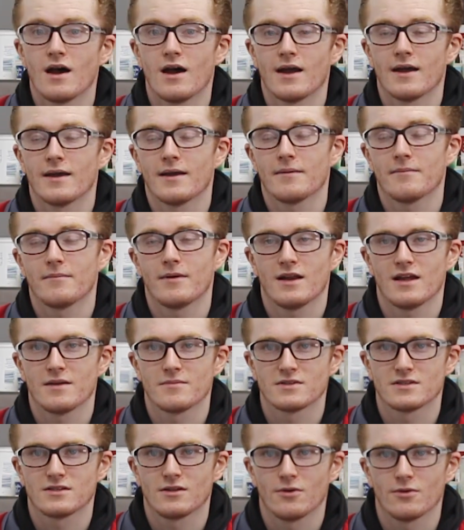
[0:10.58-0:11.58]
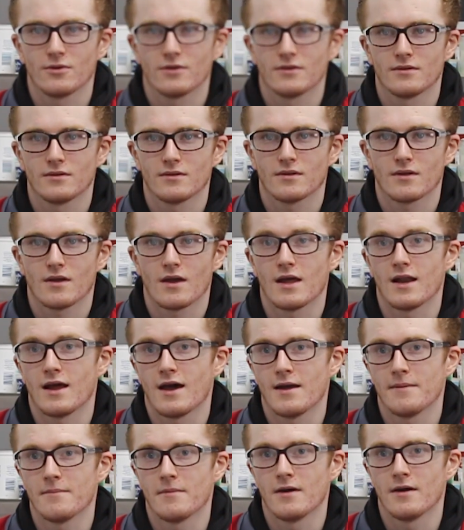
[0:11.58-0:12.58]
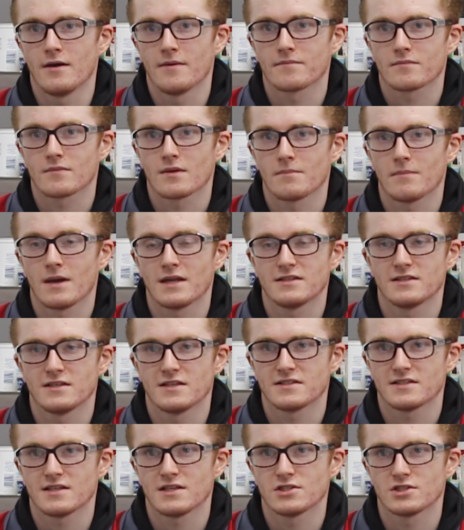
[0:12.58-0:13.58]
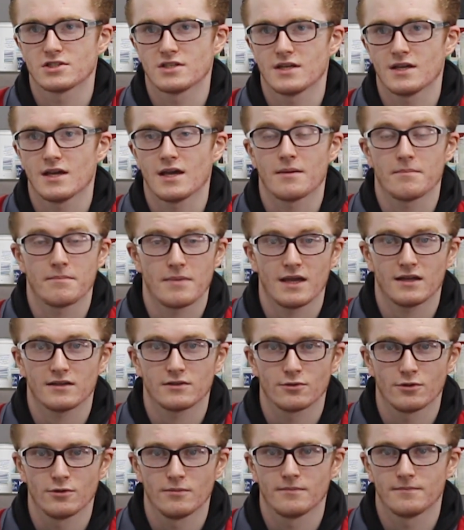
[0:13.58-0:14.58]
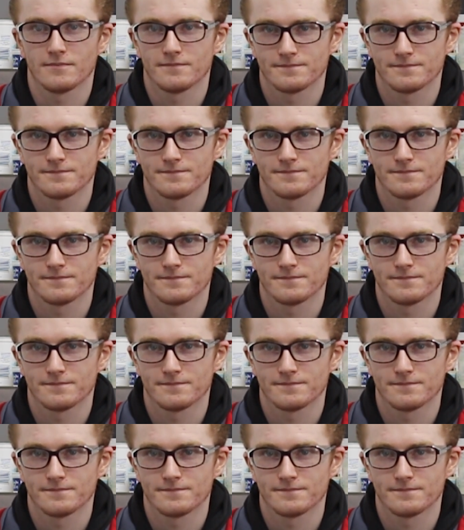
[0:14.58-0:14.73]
Hi, my name is Logan and I'm a maintenance engineer at PACT Group.